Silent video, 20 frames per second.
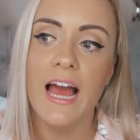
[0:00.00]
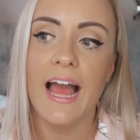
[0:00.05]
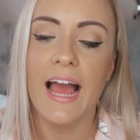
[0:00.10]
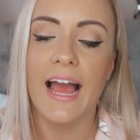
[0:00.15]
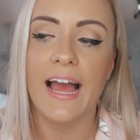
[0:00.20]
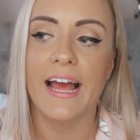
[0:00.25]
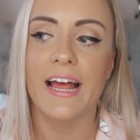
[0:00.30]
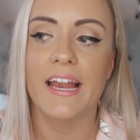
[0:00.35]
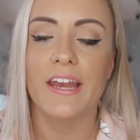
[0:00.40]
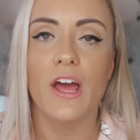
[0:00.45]

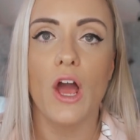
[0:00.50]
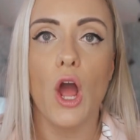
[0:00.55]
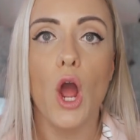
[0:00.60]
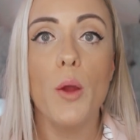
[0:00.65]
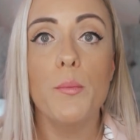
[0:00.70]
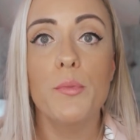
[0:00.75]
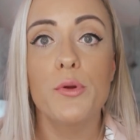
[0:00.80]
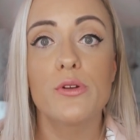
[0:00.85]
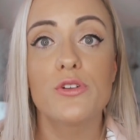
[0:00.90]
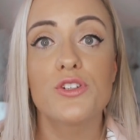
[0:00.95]
And I
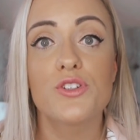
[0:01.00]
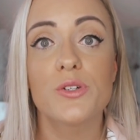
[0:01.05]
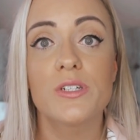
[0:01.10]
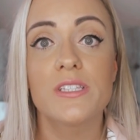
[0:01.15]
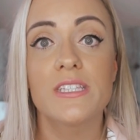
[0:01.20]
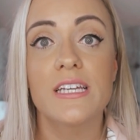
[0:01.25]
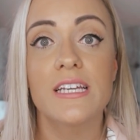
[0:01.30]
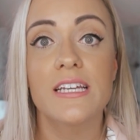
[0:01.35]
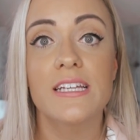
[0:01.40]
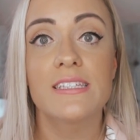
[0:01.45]
hope you
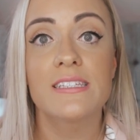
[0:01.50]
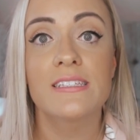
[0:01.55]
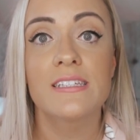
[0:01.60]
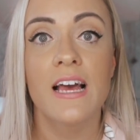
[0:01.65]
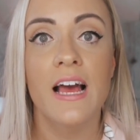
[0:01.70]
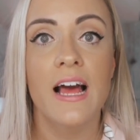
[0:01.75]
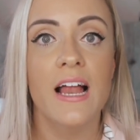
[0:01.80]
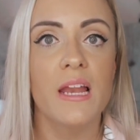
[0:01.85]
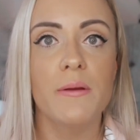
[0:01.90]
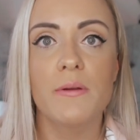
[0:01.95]
enjoyed this.
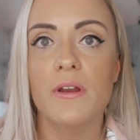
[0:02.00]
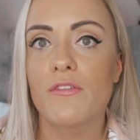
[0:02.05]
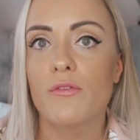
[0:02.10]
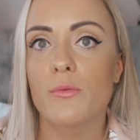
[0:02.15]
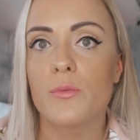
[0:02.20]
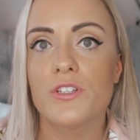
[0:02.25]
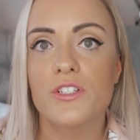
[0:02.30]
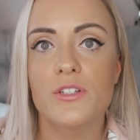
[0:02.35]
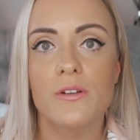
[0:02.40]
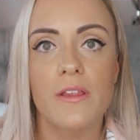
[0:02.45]
Let me know if you
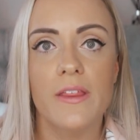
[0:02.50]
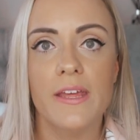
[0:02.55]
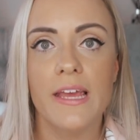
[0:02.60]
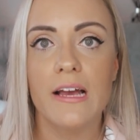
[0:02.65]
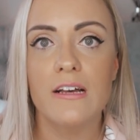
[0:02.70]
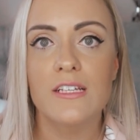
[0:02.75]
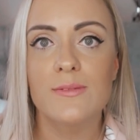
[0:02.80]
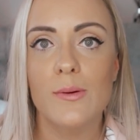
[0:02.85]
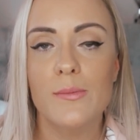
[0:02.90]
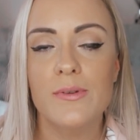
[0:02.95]
want me to do anything
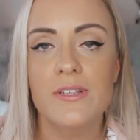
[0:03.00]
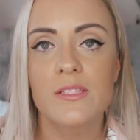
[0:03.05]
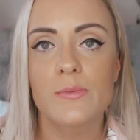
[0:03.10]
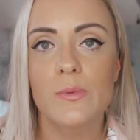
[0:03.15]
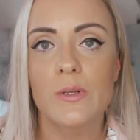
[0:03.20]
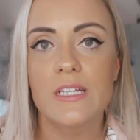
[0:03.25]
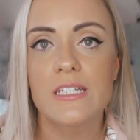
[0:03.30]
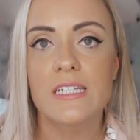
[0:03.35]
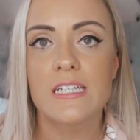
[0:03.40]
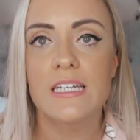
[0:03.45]
else about my
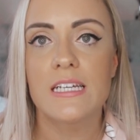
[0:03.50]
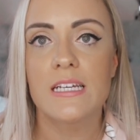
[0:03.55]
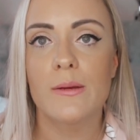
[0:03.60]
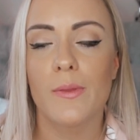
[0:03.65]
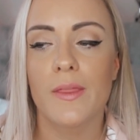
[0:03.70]
disability.